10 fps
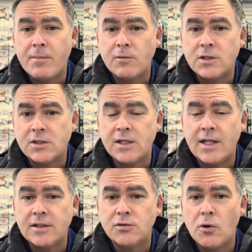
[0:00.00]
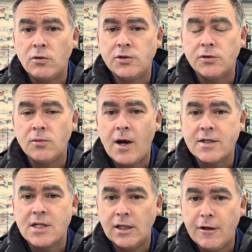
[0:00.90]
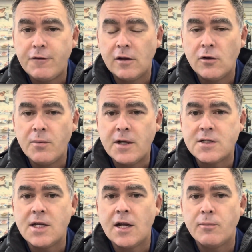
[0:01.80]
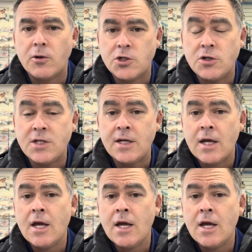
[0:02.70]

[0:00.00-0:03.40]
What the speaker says: but we just need that swell to lift a little bit to get it producing.